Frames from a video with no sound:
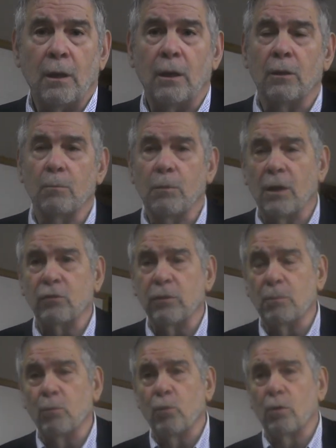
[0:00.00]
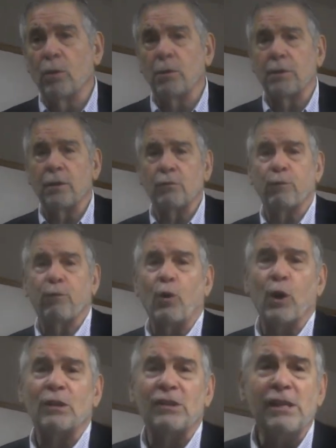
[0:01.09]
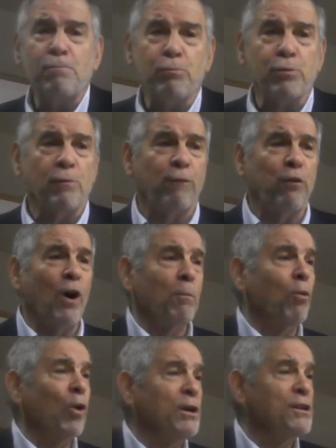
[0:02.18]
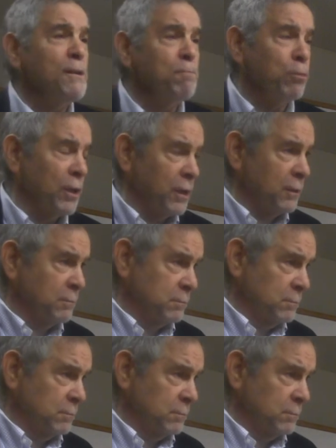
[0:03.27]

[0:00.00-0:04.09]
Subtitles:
in the Muslim world that is far more deeply